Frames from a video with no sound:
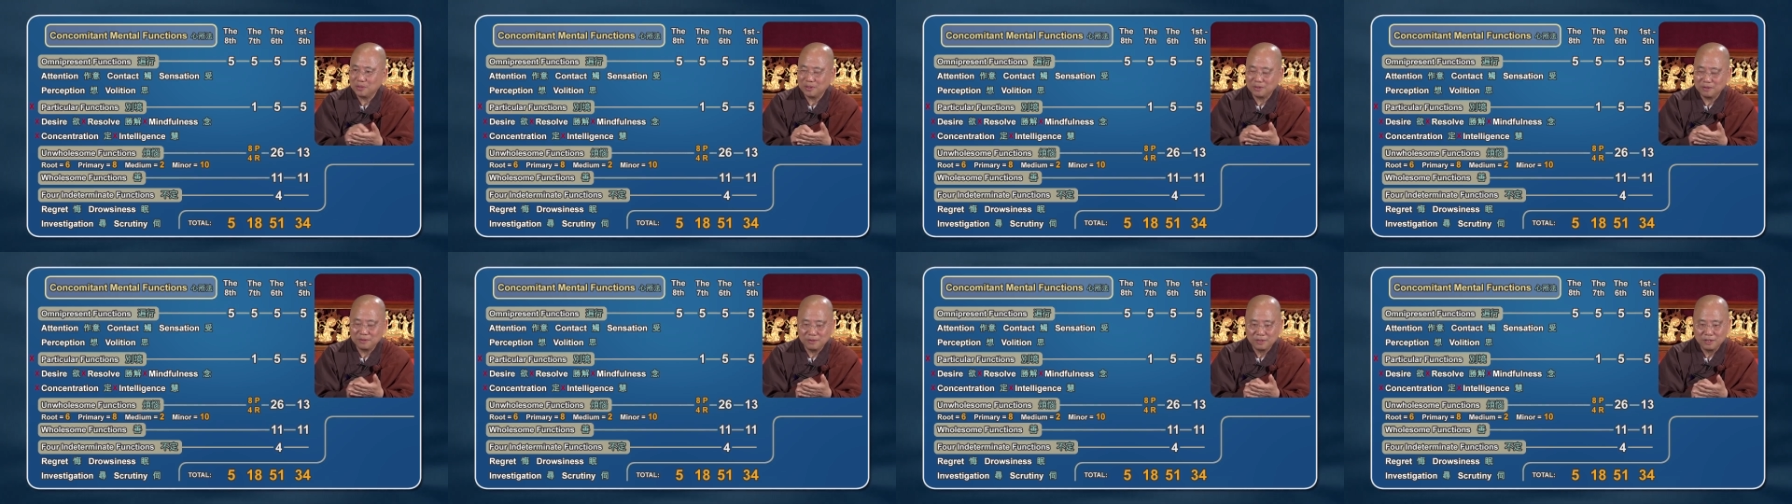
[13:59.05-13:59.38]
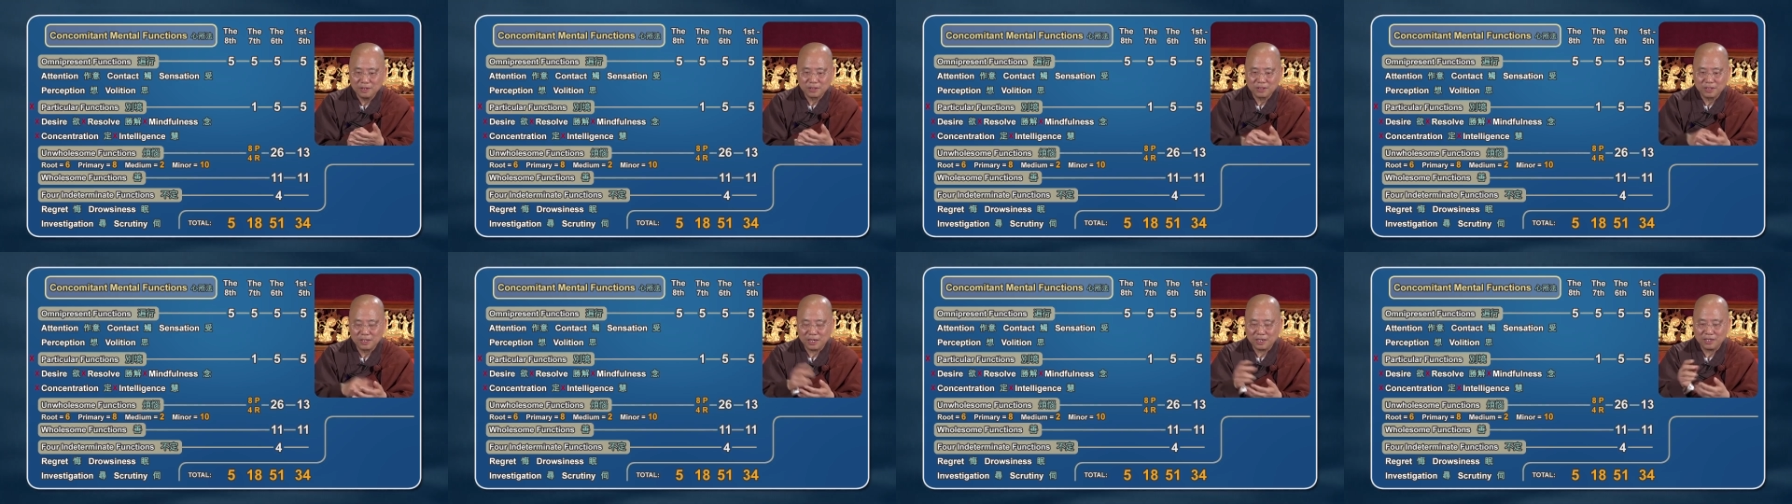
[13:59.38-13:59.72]
and
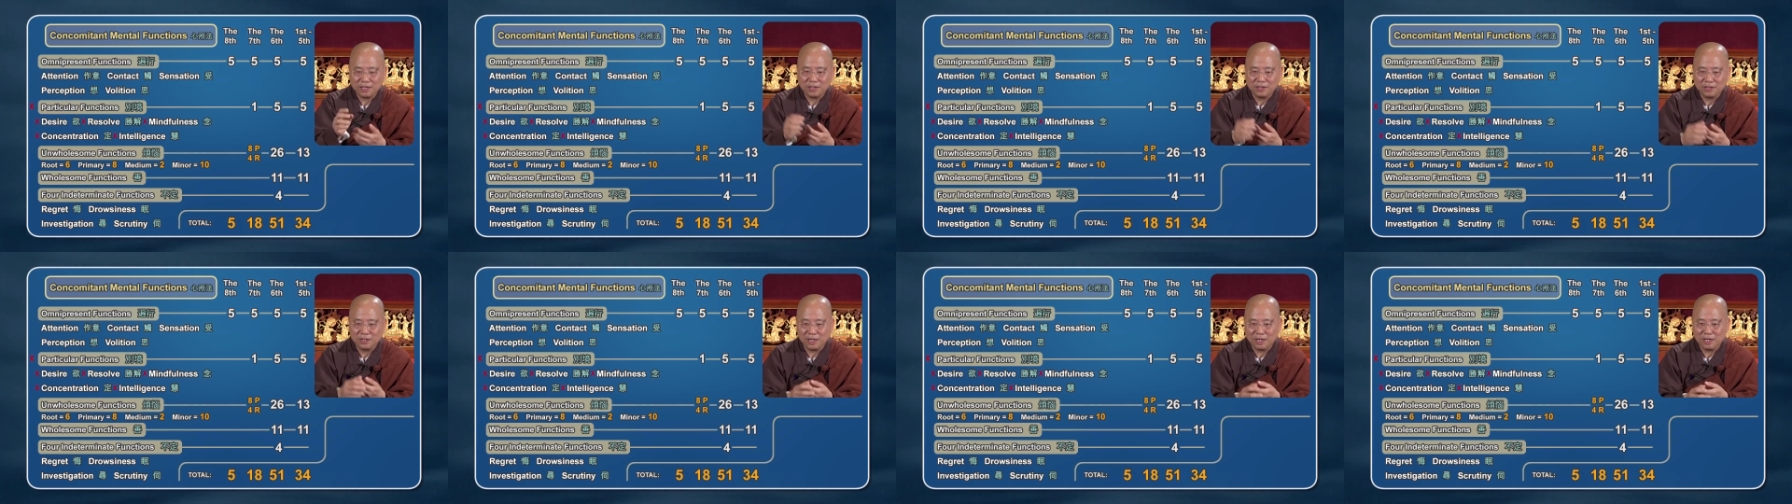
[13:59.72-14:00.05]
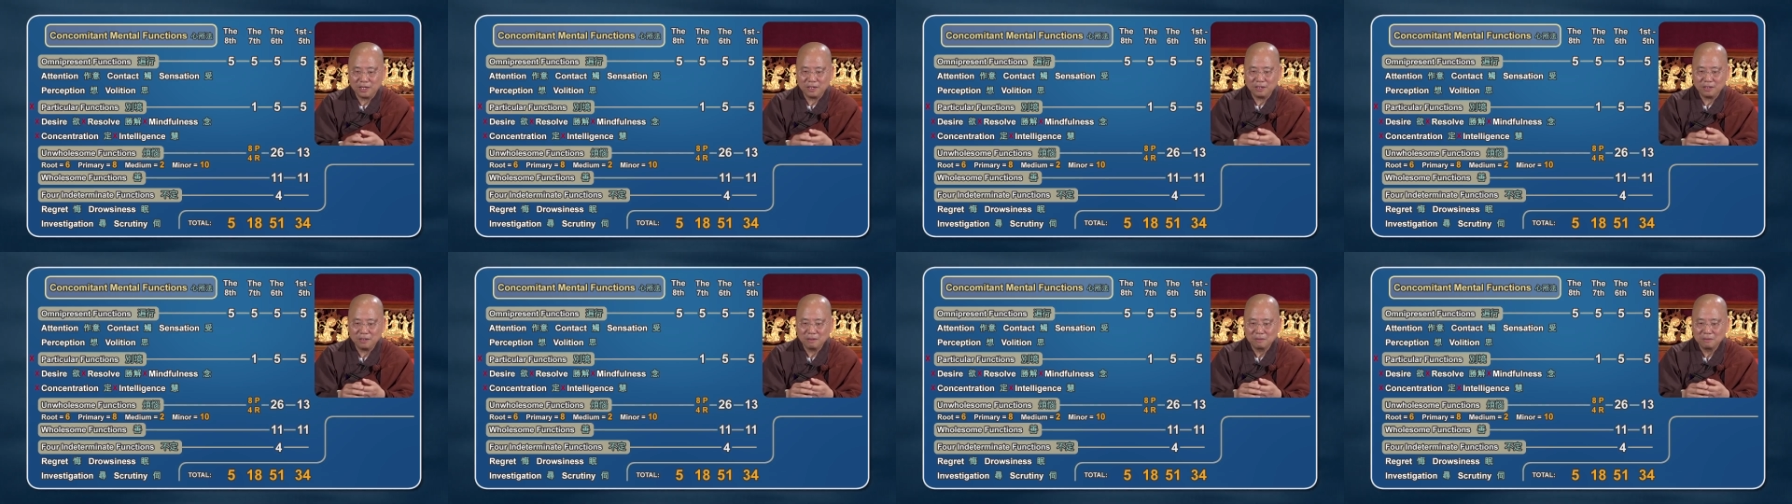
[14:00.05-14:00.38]
the other
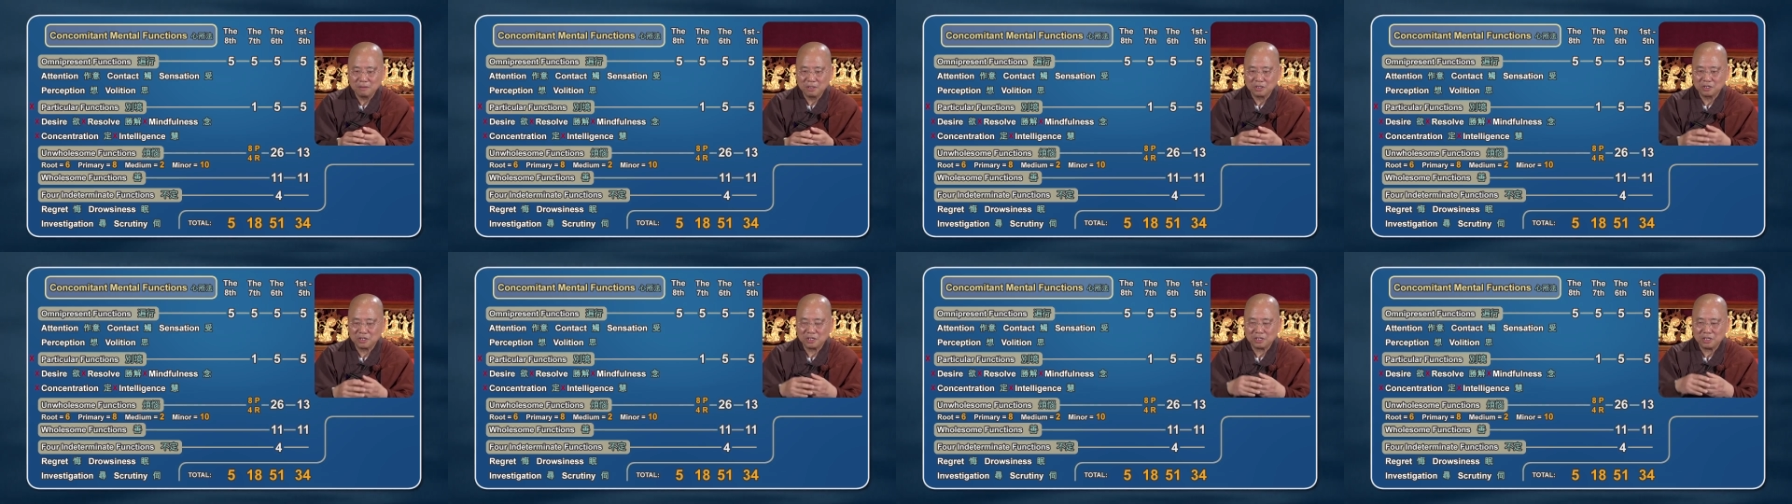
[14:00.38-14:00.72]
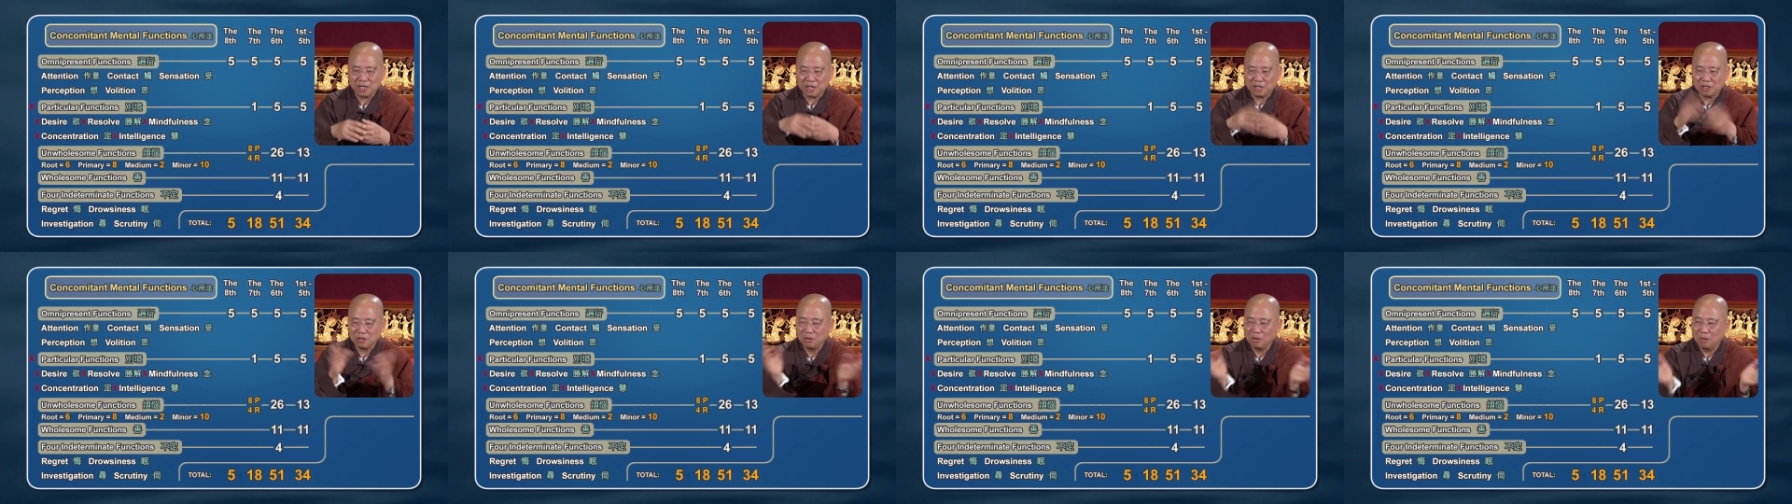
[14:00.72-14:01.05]
day he just
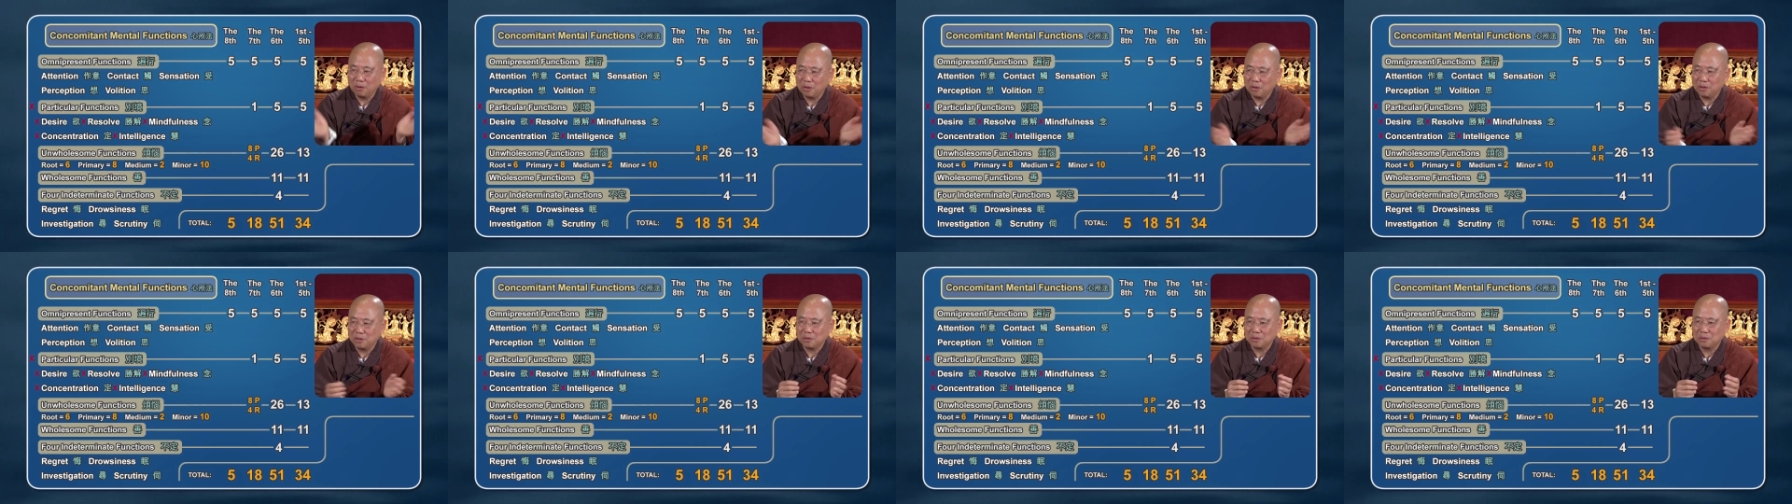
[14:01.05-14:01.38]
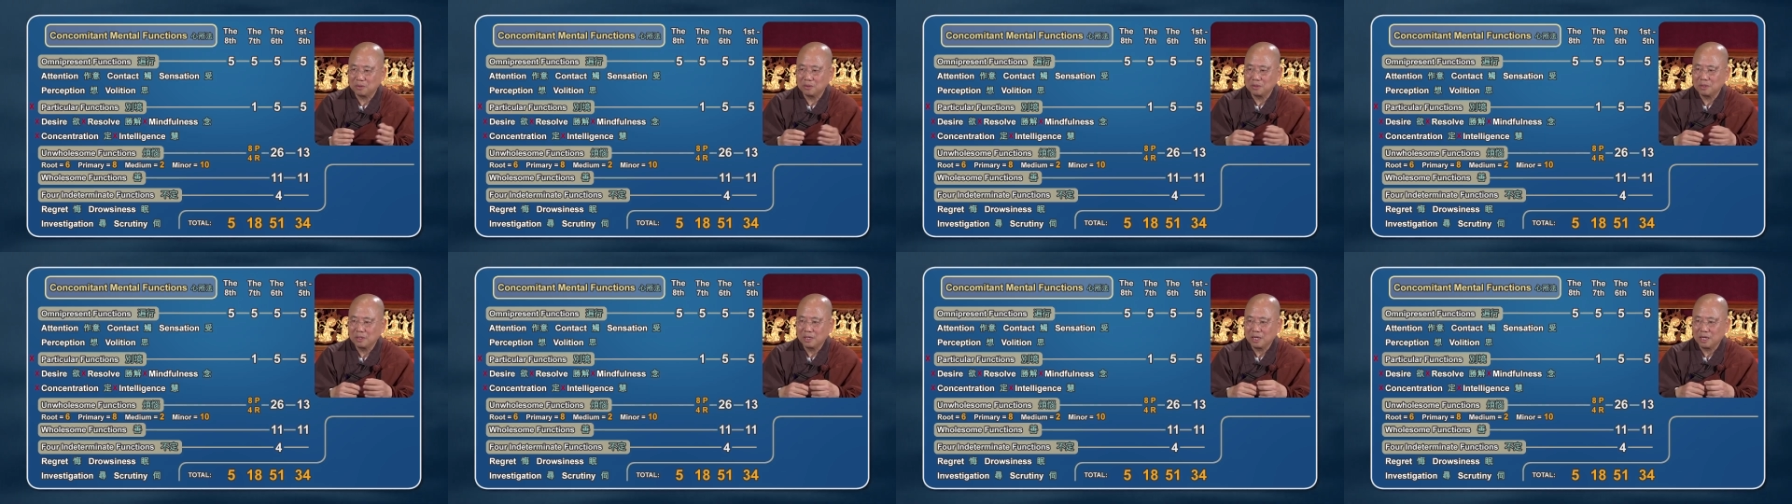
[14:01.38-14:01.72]
ignore
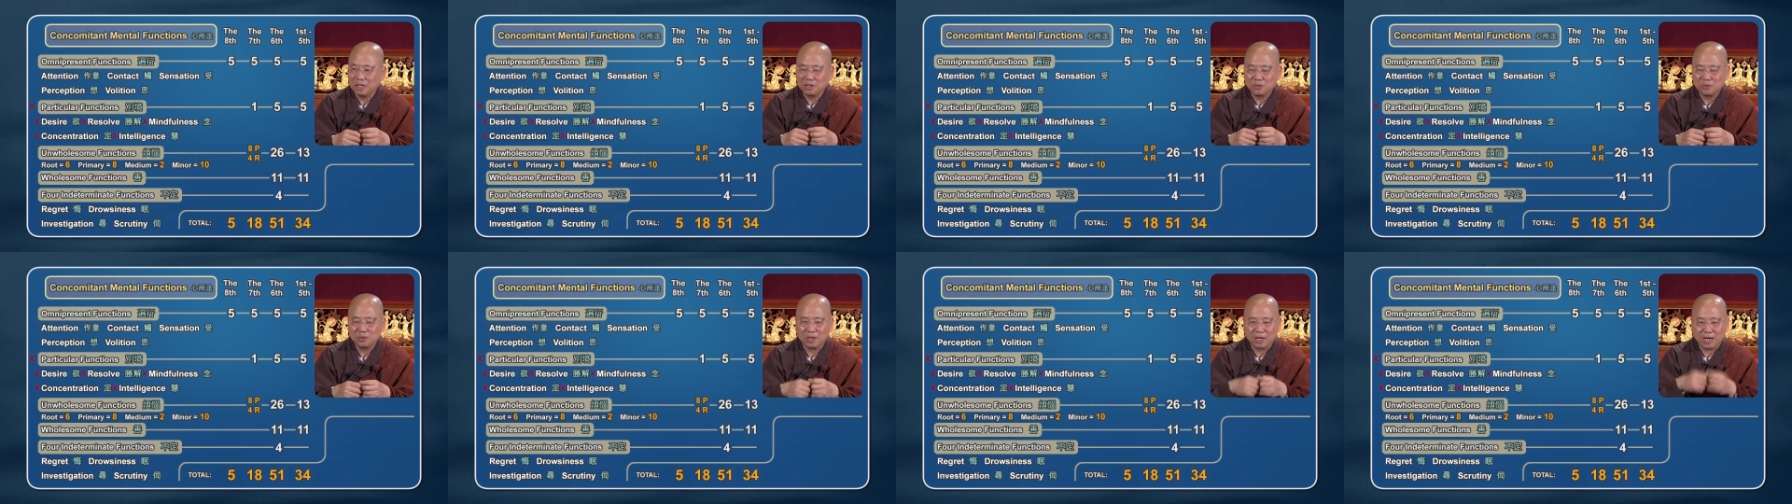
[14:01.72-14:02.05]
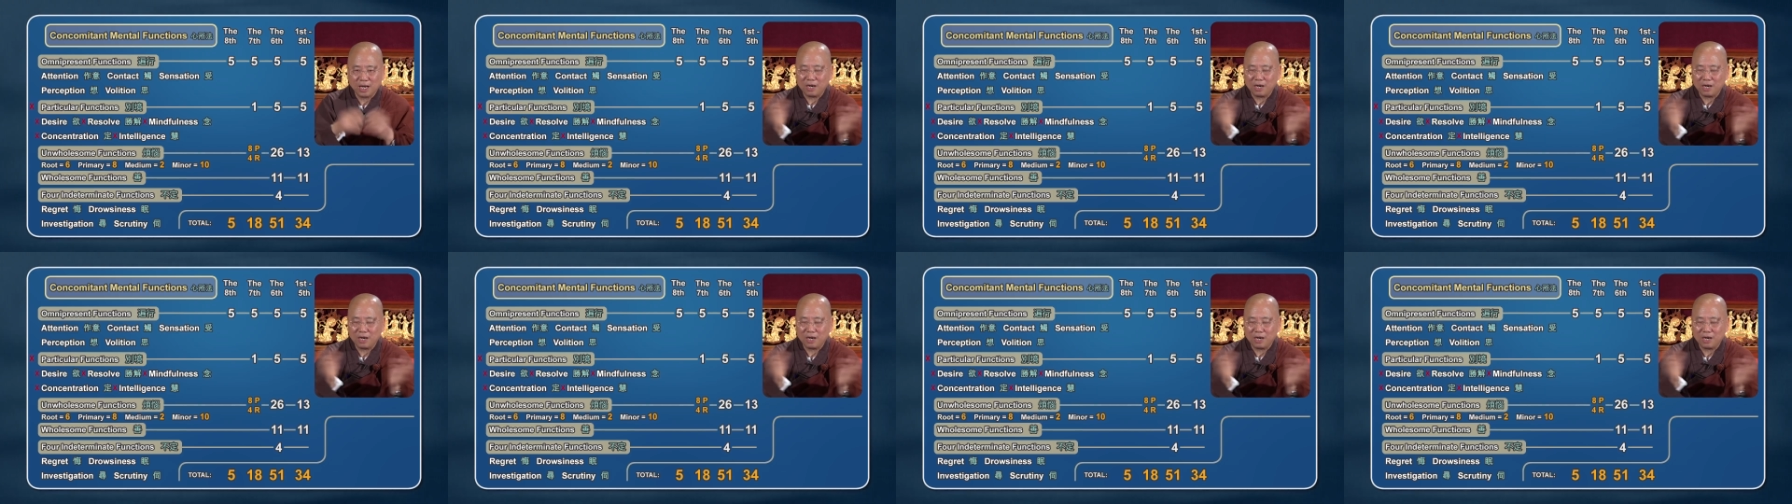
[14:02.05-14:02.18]
you and do a